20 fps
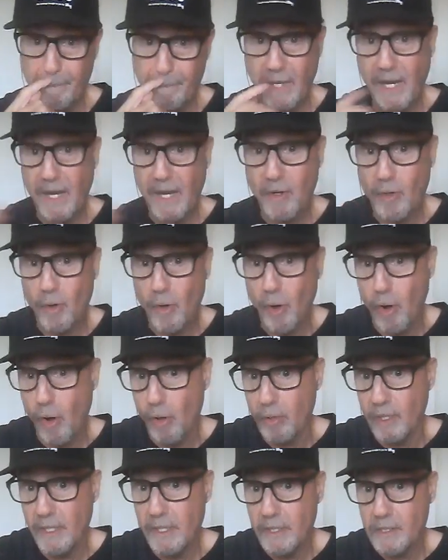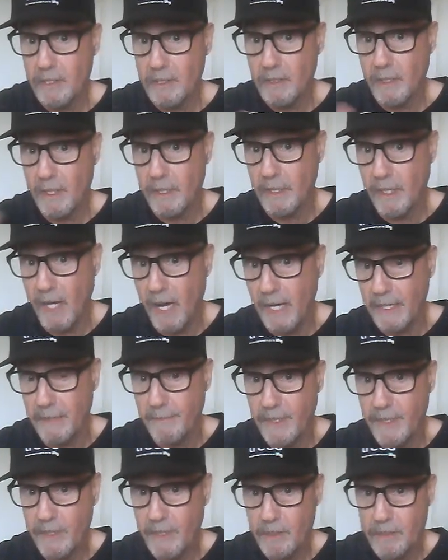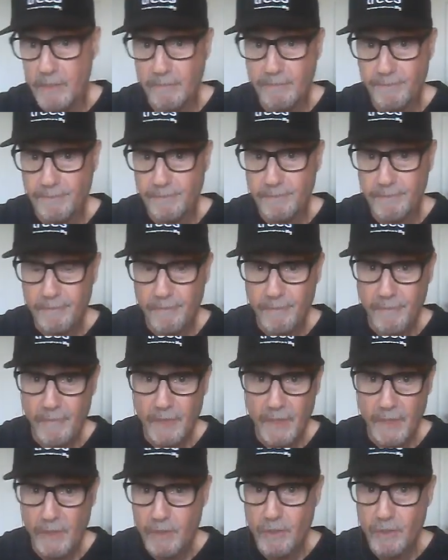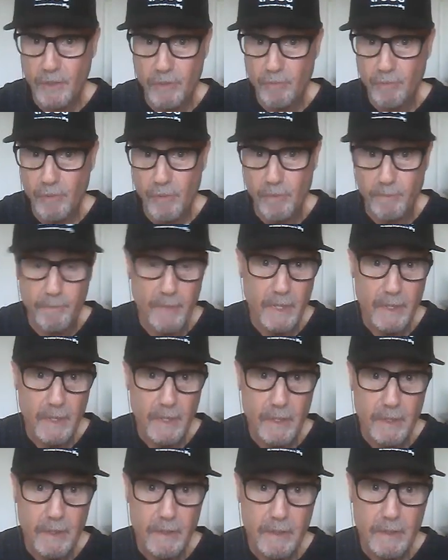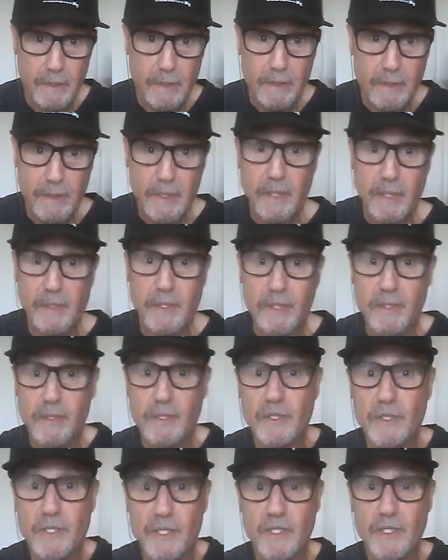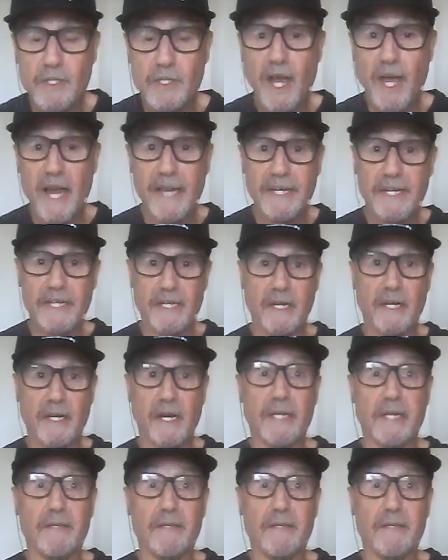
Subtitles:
Alcoholics Anonymous is the group. The society that